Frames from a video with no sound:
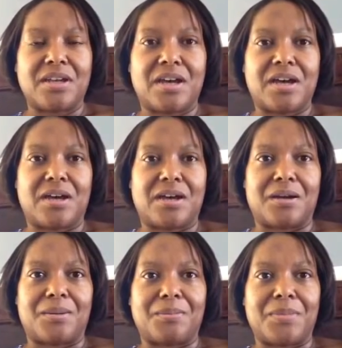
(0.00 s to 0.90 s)

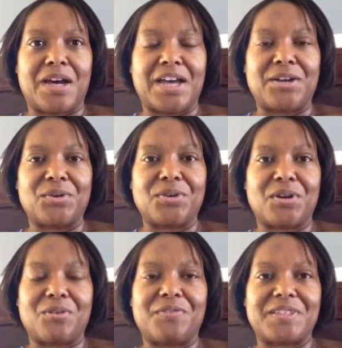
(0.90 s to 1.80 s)
I don't
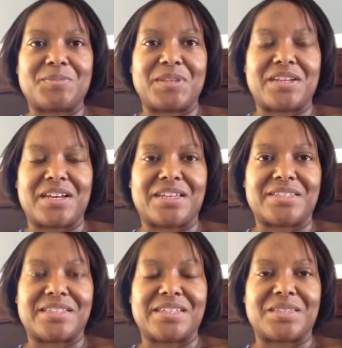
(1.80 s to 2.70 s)
know if it's
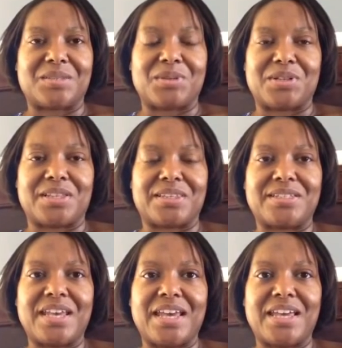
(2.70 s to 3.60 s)
because it's in the middle of the
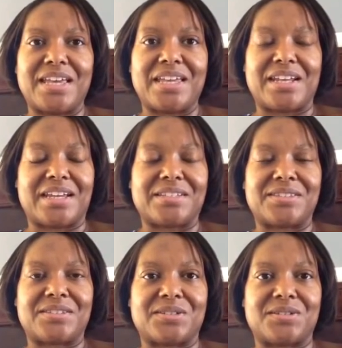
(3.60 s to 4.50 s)
day and I
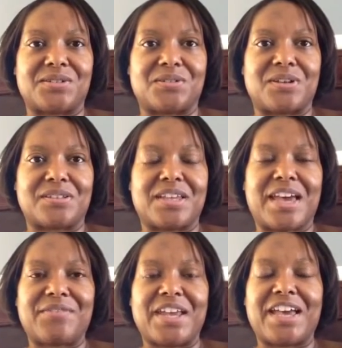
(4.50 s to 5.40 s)
still
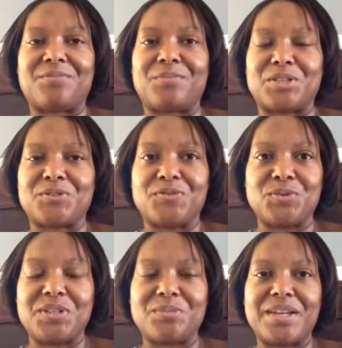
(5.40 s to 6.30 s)
haven't had much
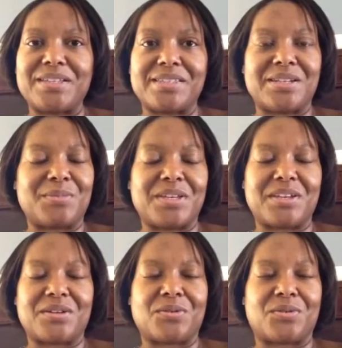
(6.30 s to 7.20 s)
food in my
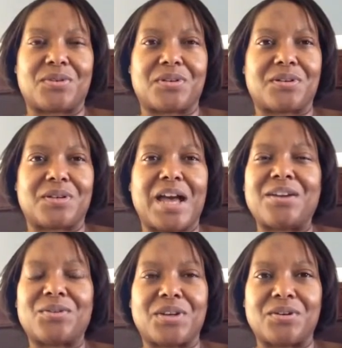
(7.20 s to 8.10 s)
stomach, or I
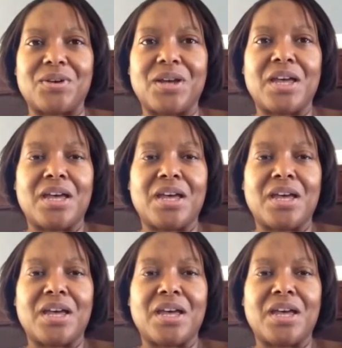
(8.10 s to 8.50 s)
don't know.